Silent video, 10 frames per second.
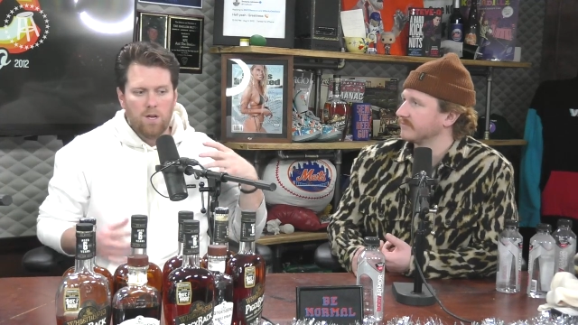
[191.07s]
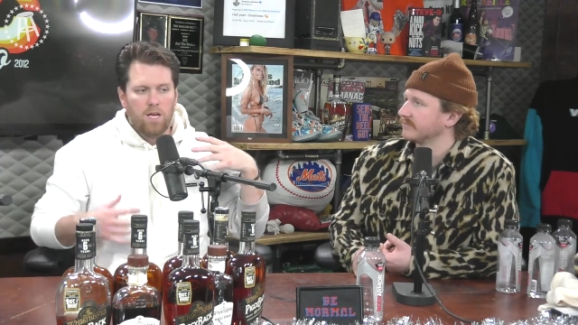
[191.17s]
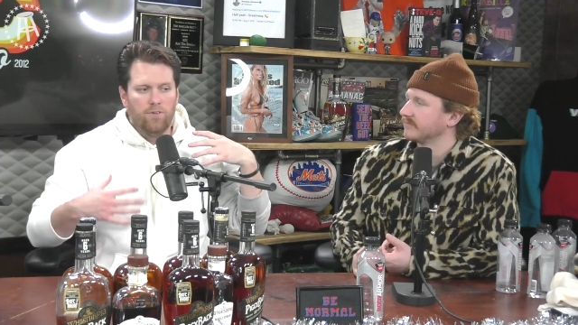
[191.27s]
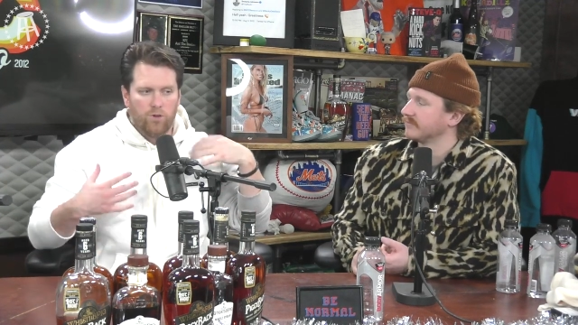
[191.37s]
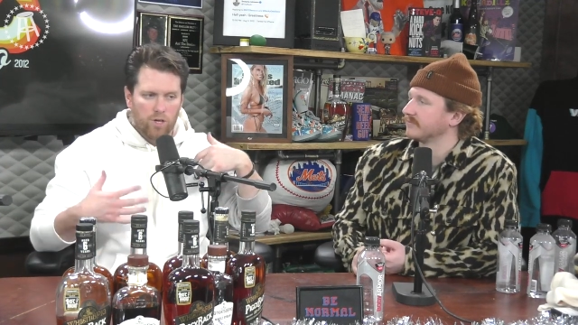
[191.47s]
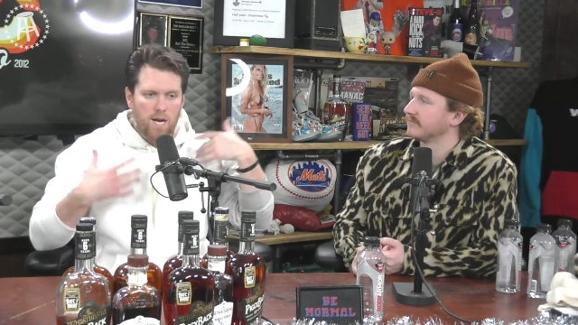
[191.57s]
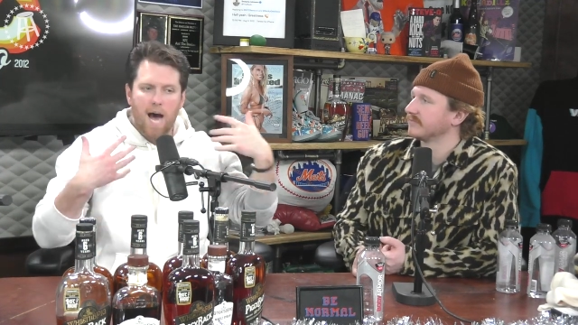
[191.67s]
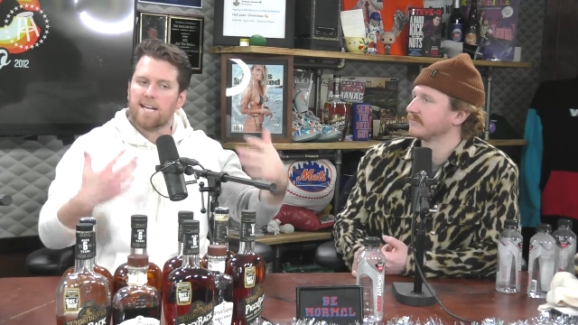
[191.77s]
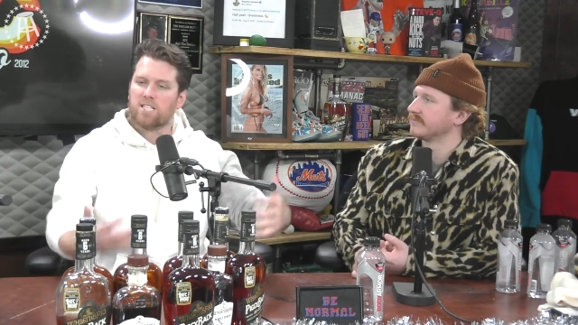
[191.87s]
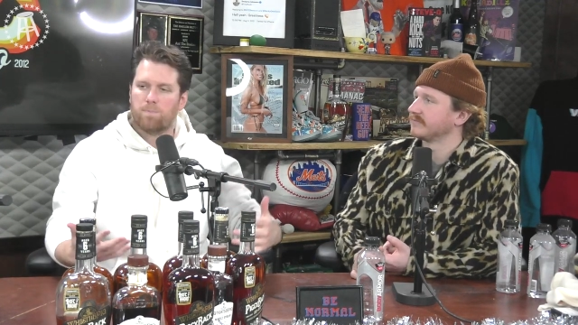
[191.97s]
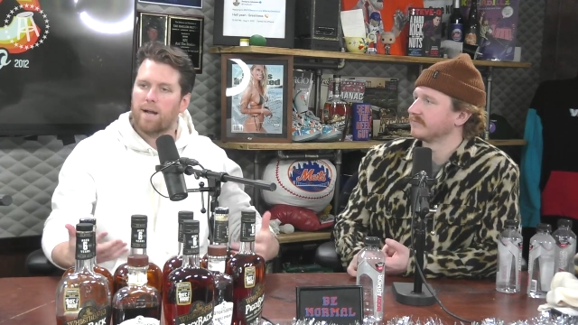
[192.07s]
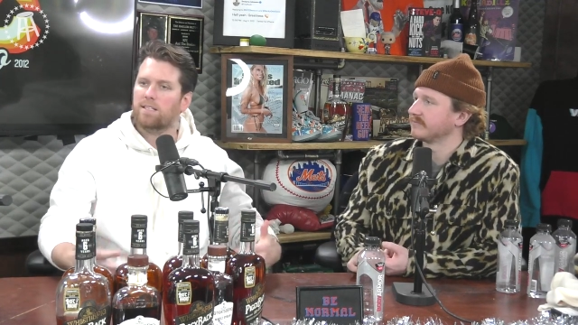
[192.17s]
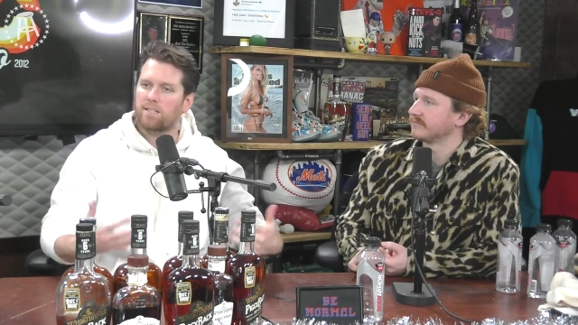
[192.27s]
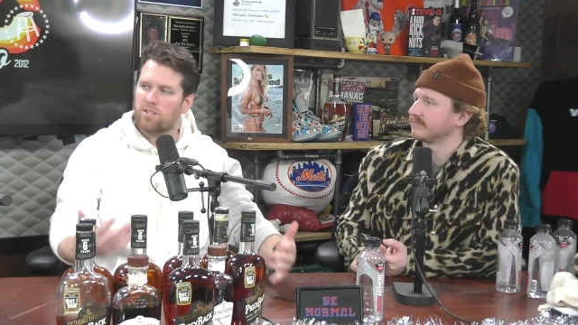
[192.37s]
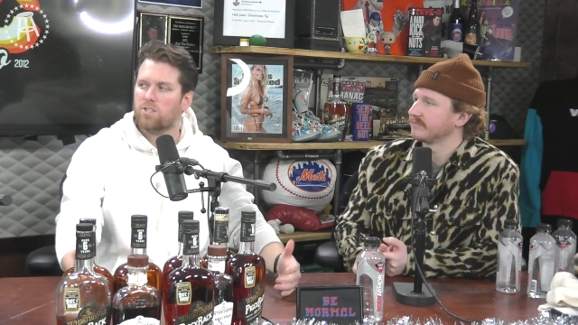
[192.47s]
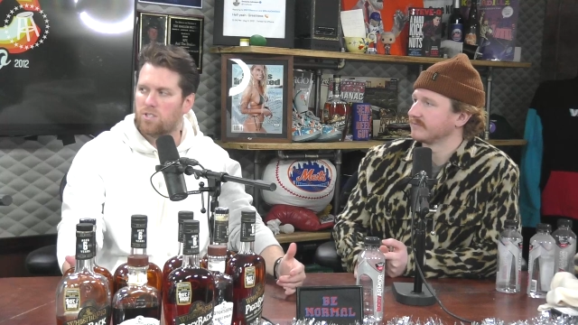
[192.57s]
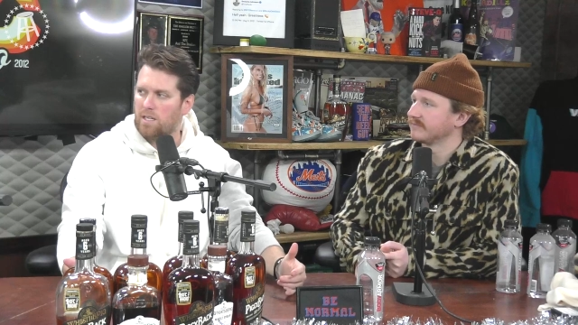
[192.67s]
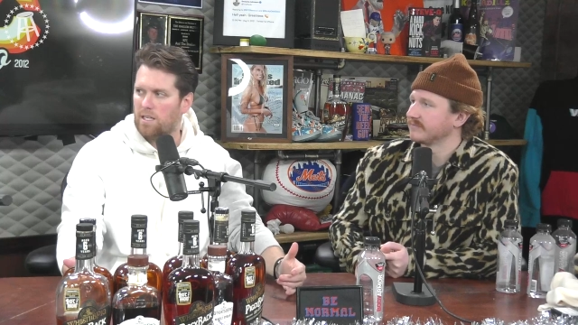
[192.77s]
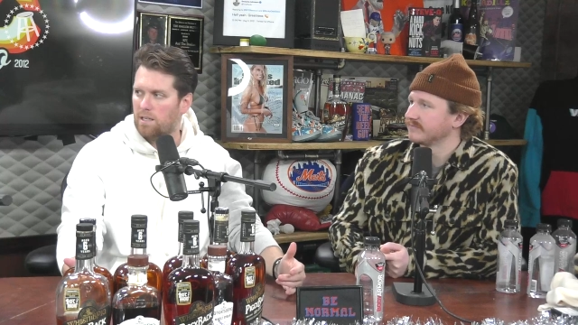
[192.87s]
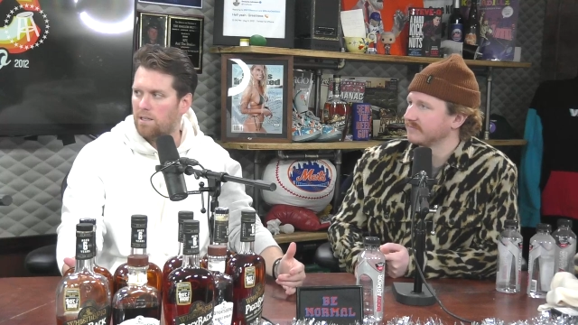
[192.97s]
Speaker 1: If you're not expecting to
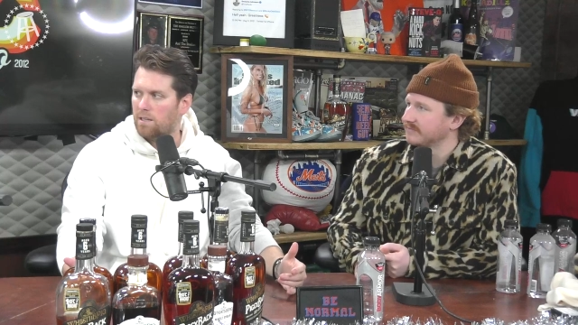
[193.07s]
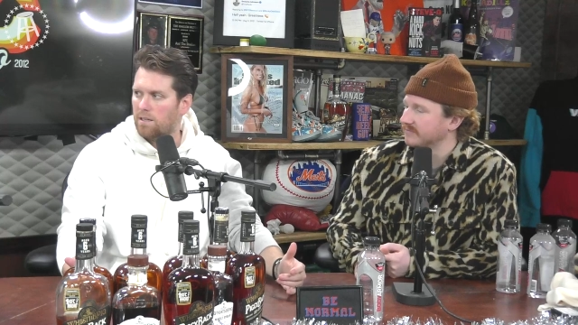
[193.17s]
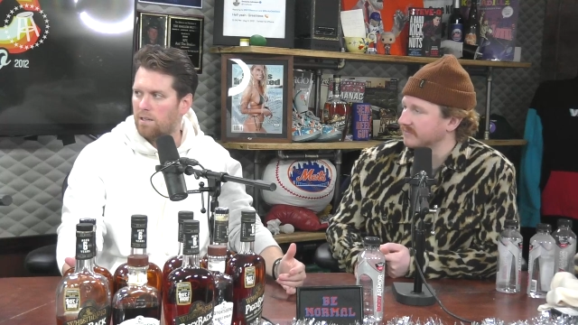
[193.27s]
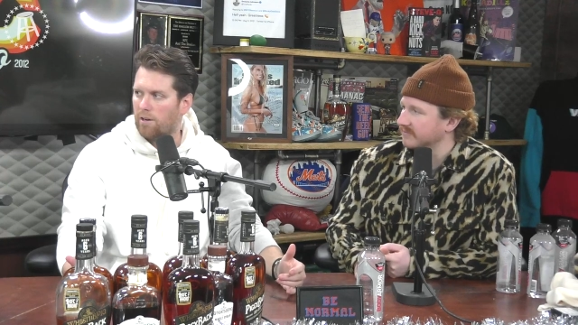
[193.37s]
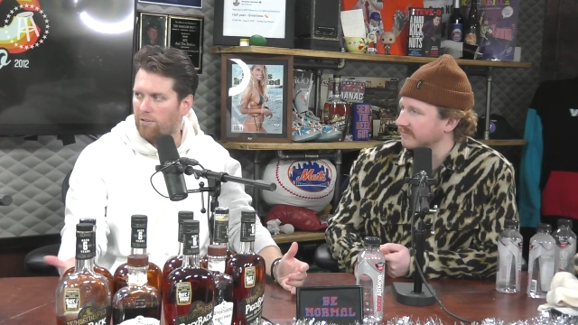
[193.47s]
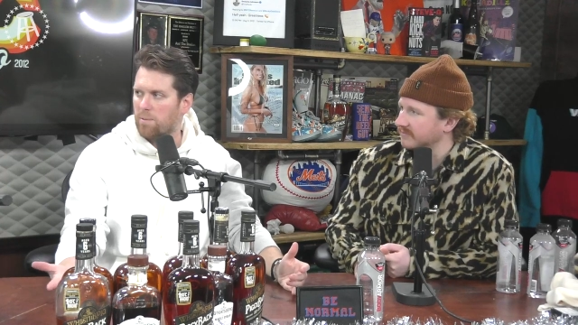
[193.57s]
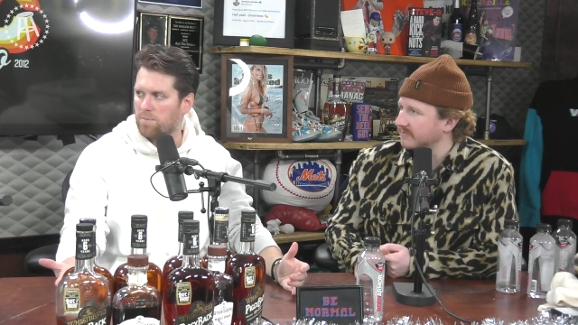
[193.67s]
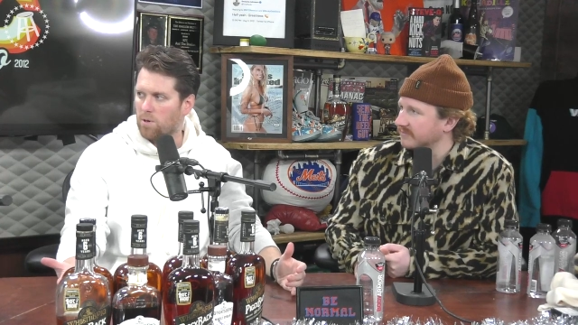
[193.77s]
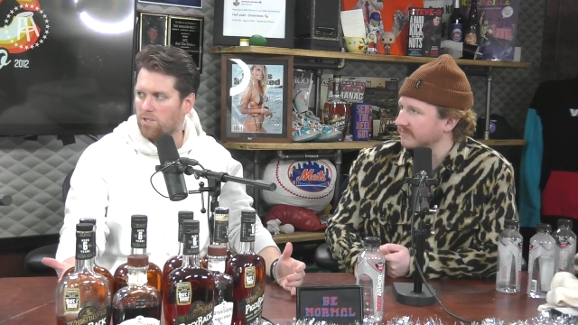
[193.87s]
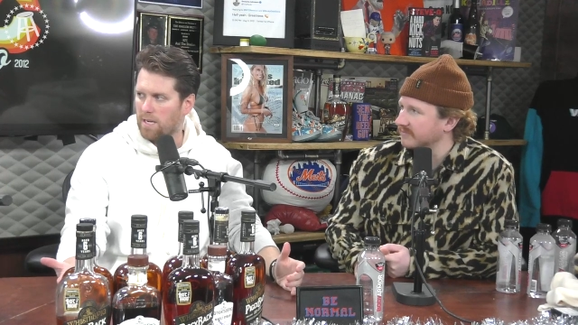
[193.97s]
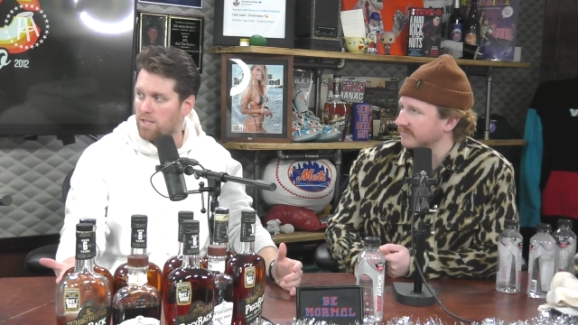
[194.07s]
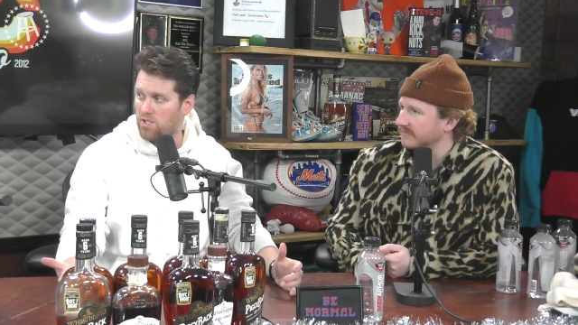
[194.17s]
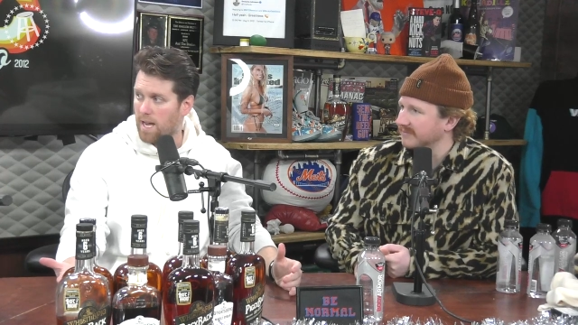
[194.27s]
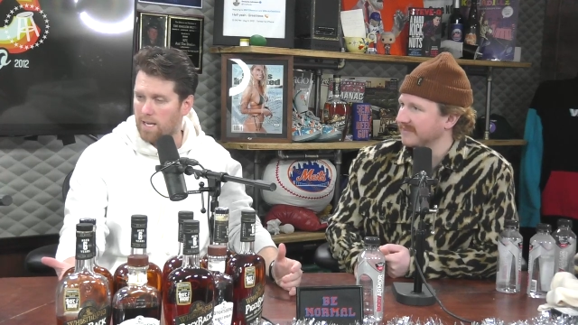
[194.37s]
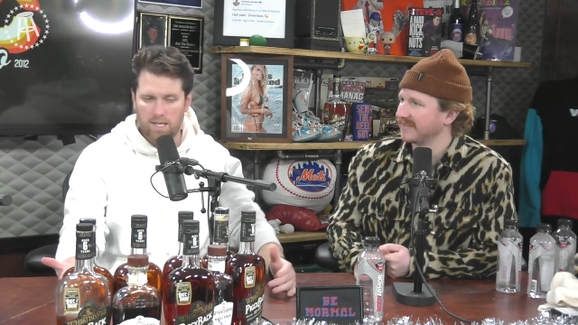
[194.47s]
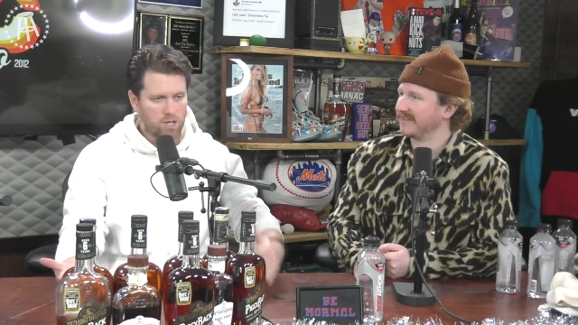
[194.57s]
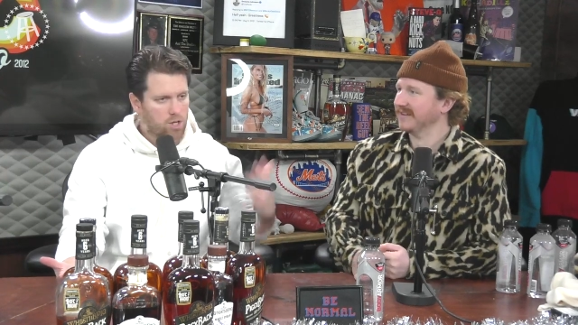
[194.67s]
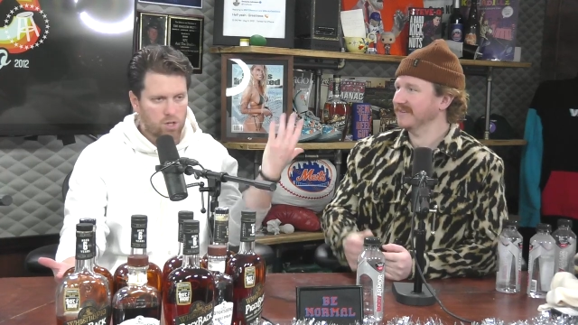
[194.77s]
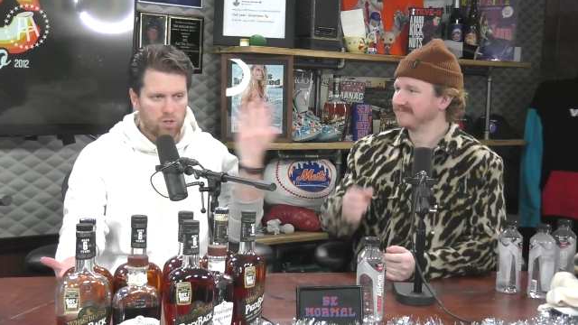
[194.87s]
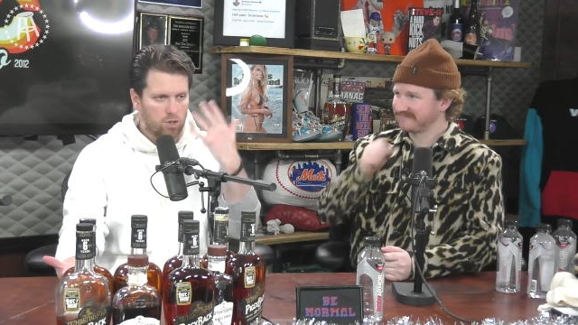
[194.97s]
see a famous person in a setting. You're not expecting to see
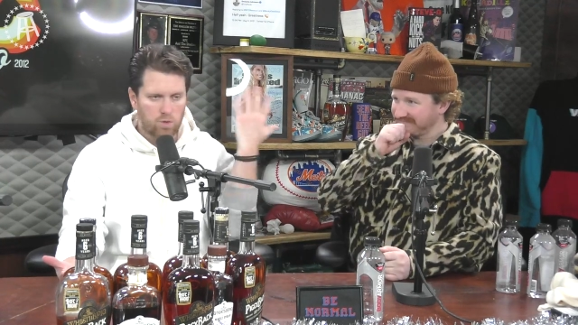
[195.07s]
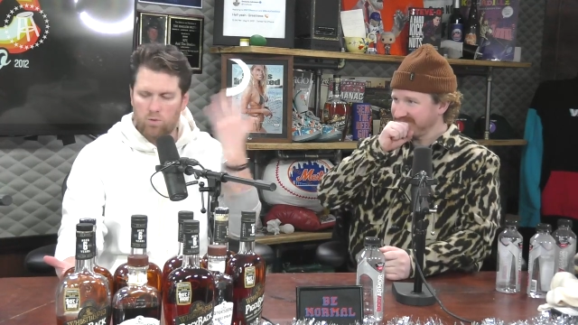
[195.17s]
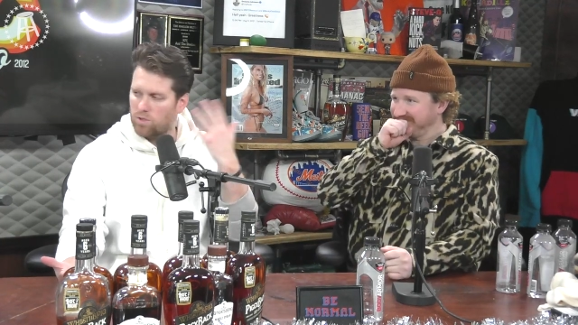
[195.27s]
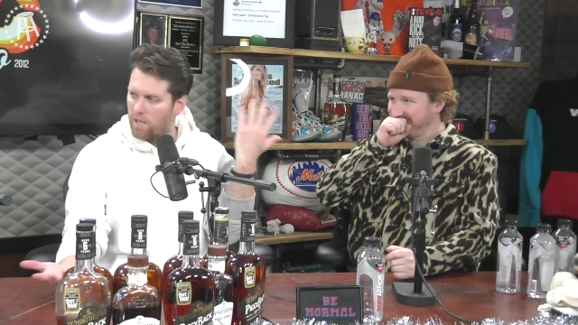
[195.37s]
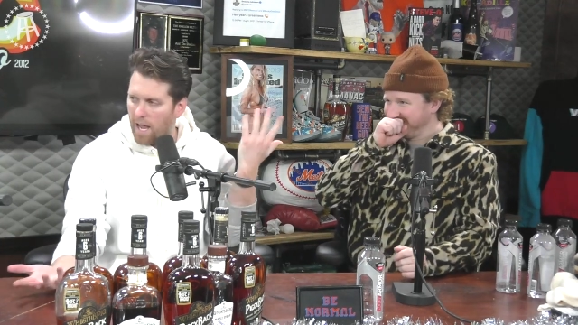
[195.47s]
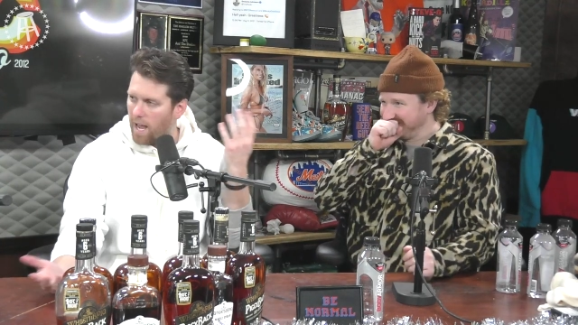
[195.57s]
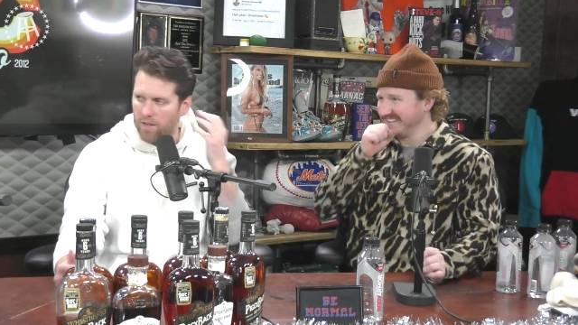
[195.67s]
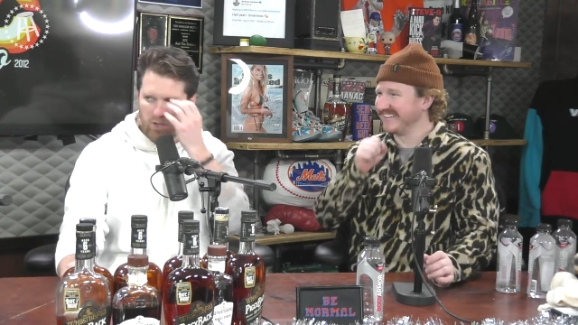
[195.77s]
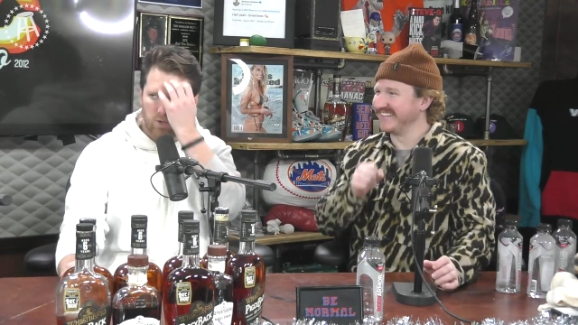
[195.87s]
Abella Danger in the face